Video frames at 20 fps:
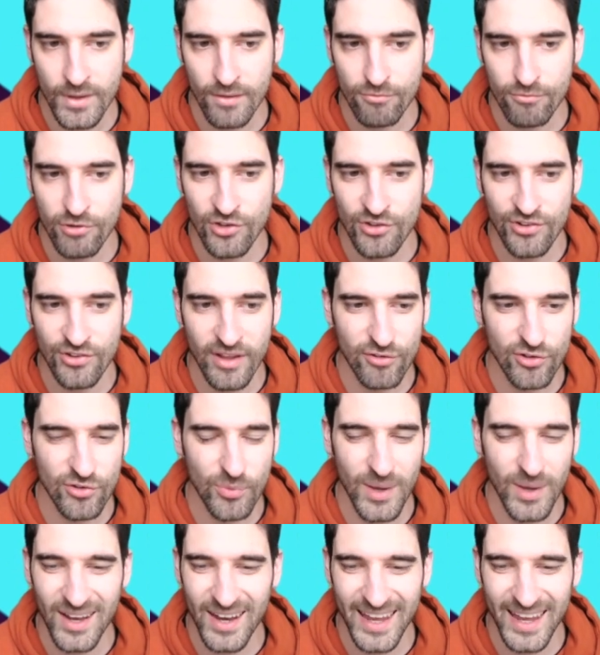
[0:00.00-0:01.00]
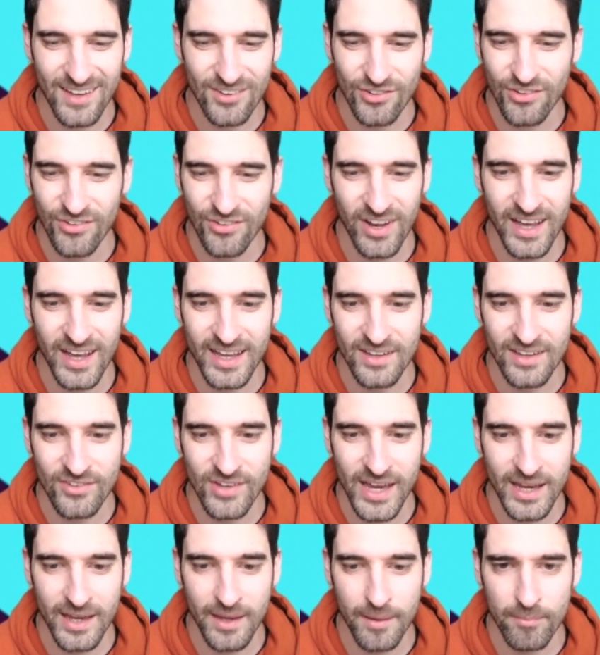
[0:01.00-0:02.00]
Roslav as well has a slight
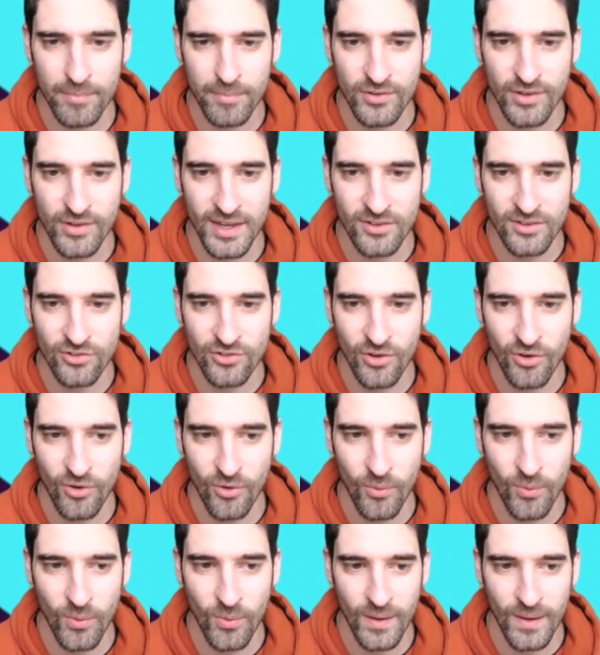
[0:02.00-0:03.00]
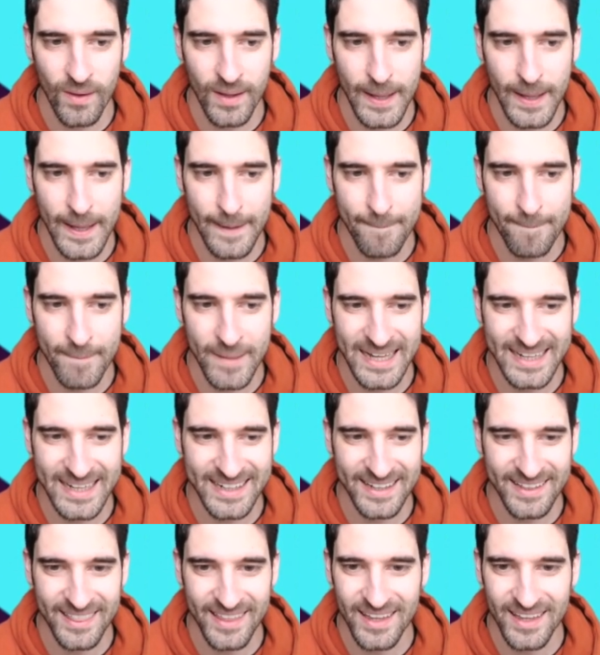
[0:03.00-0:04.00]
attacking potential, and
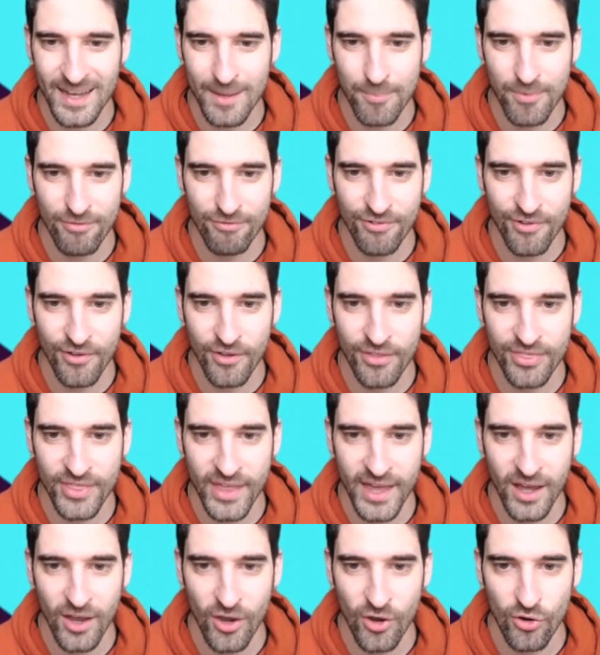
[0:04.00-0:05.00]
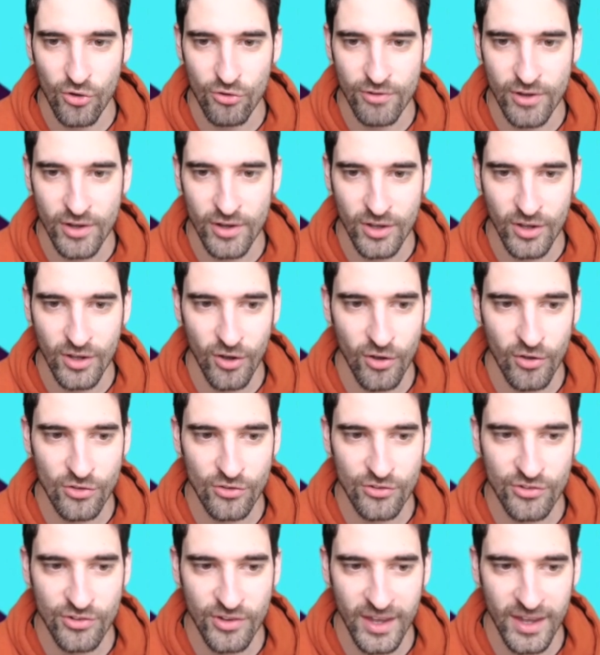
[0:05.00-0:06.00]
I think I preferred that over
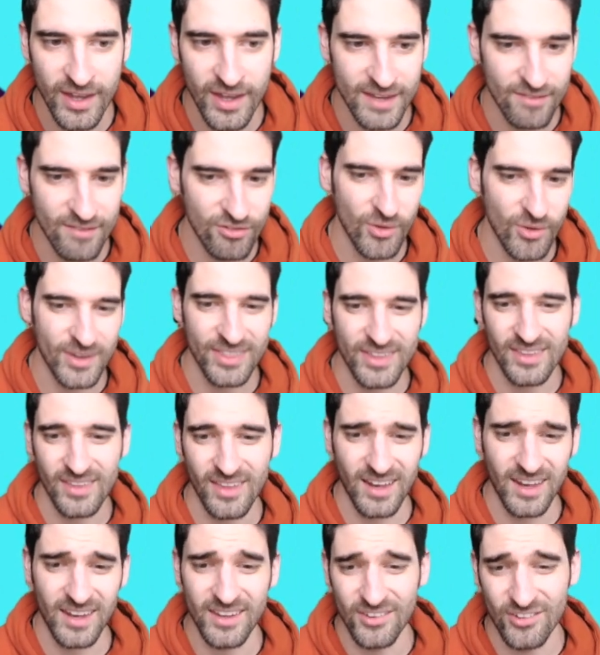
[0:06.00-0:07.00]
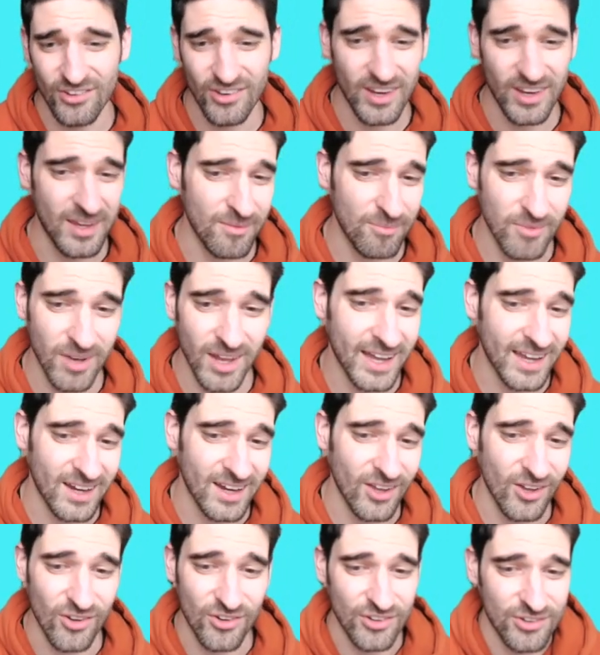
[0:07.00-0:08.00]
Concert, even though I think the clean sheet
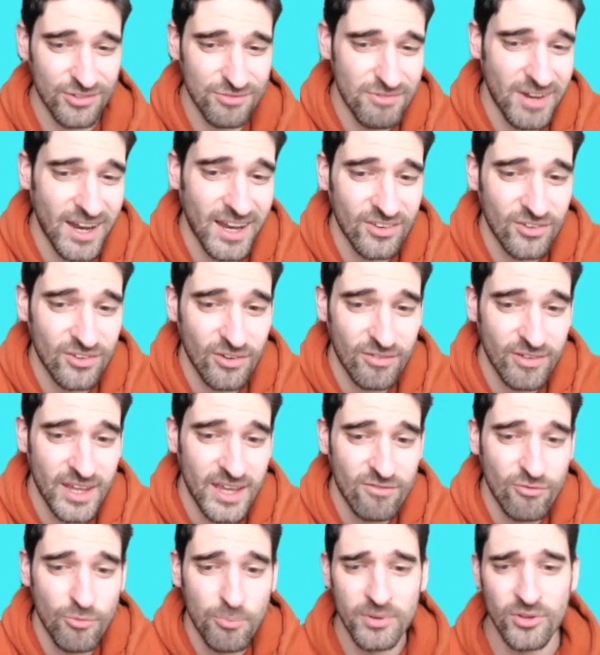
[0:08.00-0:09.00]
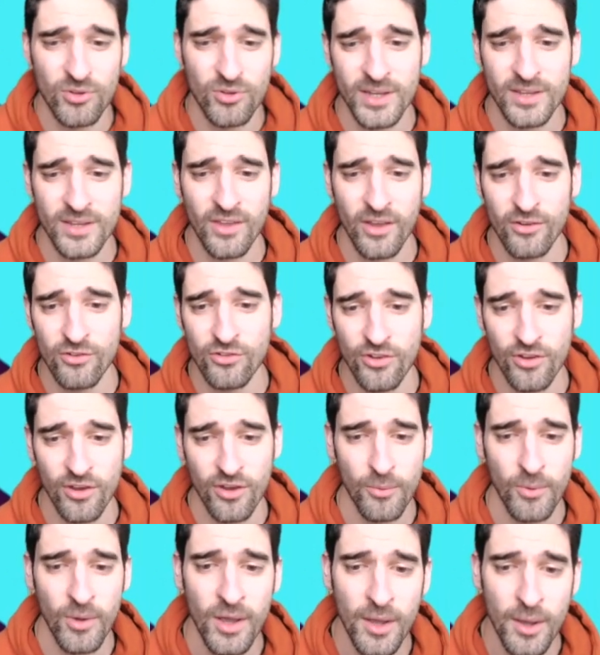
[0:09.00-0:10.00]
likelihood is relatively even between those
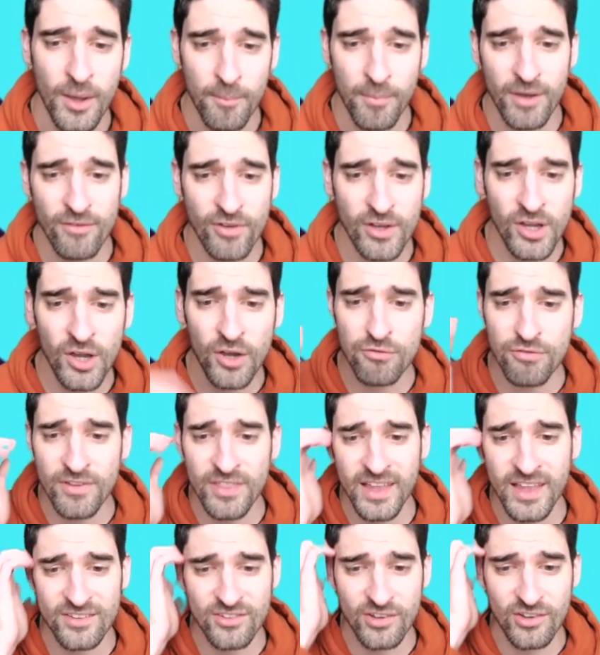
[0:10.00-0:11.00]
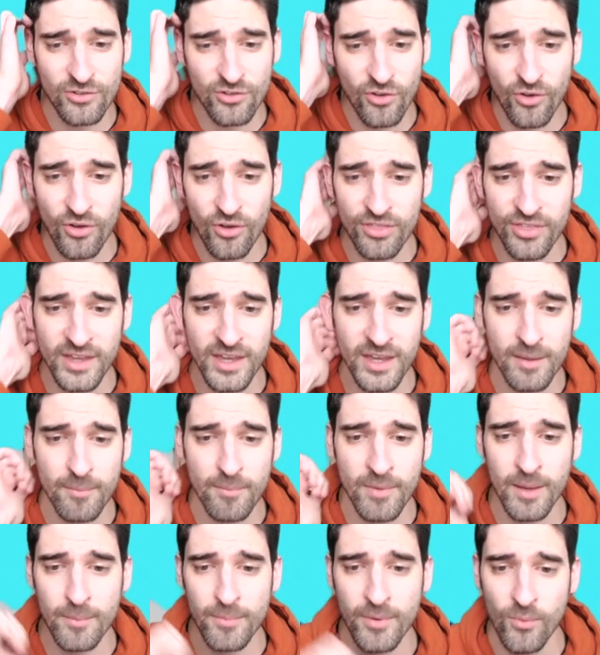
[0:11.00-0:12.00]
two. But if I'm going for that, I sort of think it
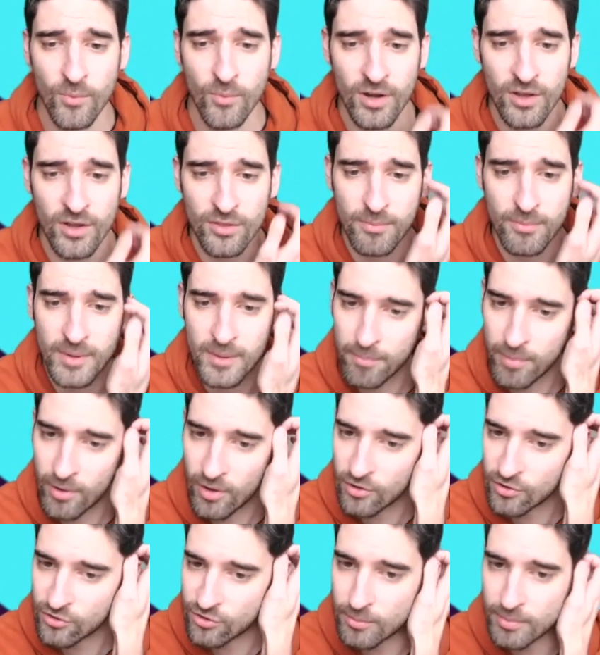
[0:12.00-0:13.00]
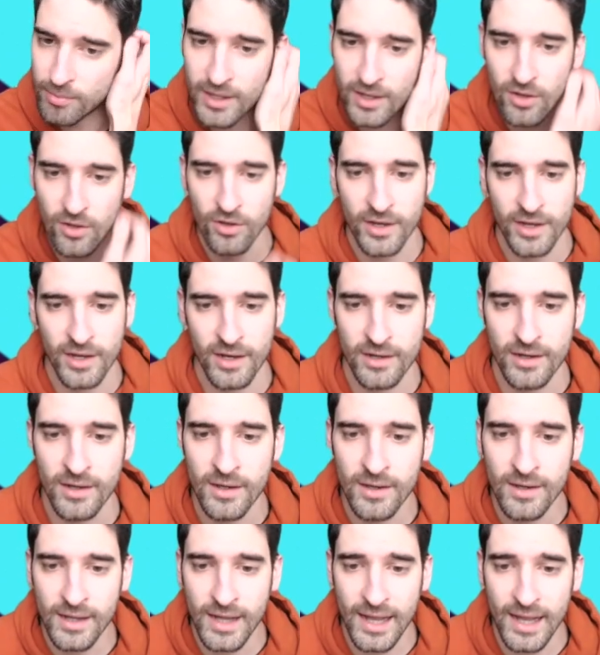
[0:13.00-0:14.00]
might be worth me possibly looking
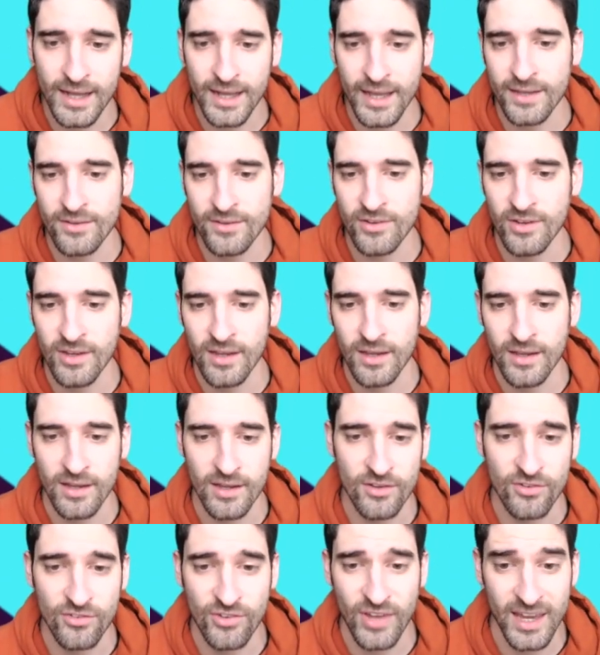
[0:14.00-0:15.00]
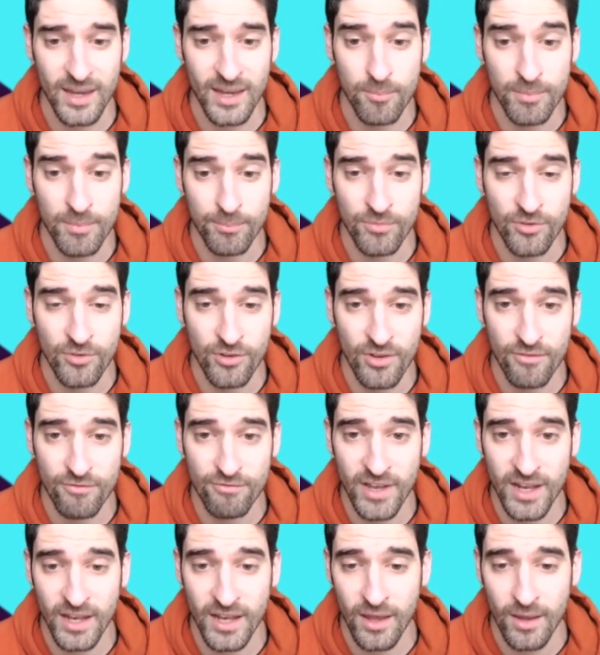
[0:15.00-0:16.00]
at getting a second
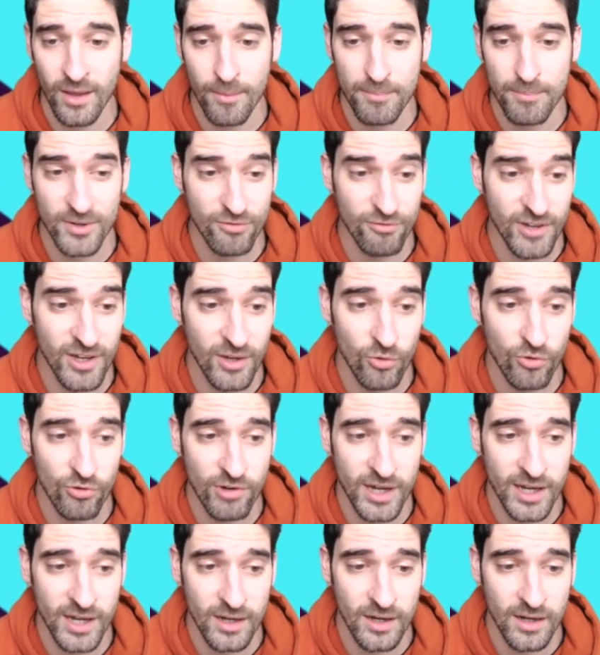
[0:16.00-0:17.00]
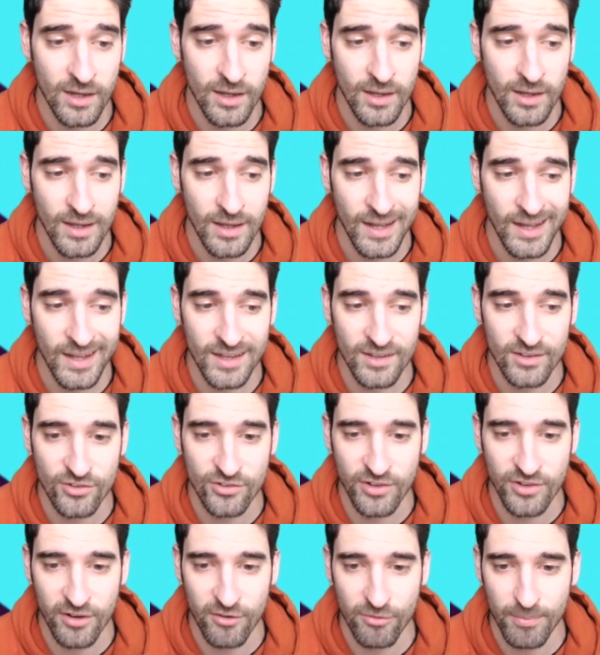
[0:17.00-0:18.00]
Villa midfielder in
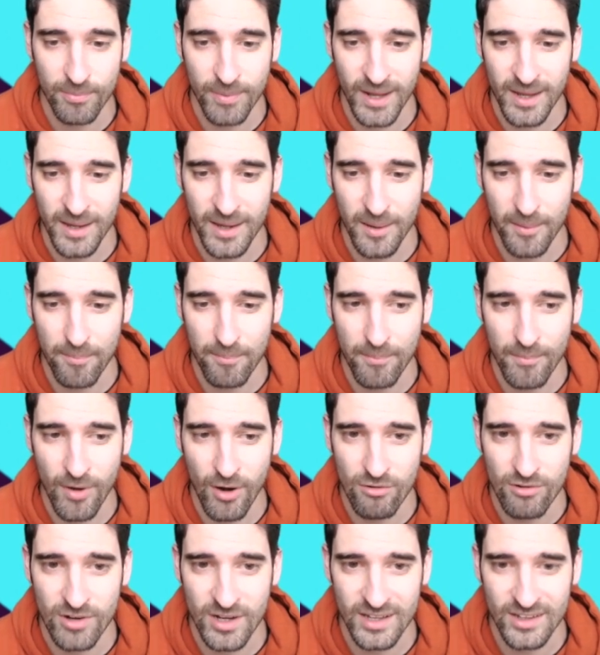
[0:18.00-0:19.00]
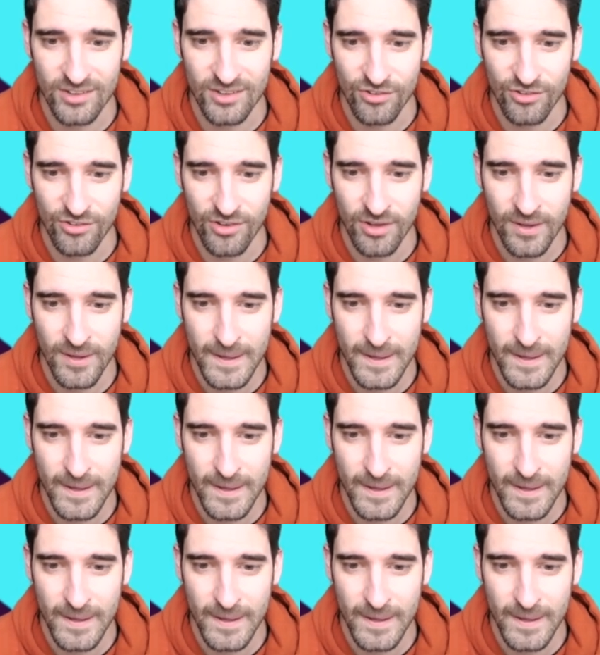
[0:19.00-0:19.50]
instead of playing Morris.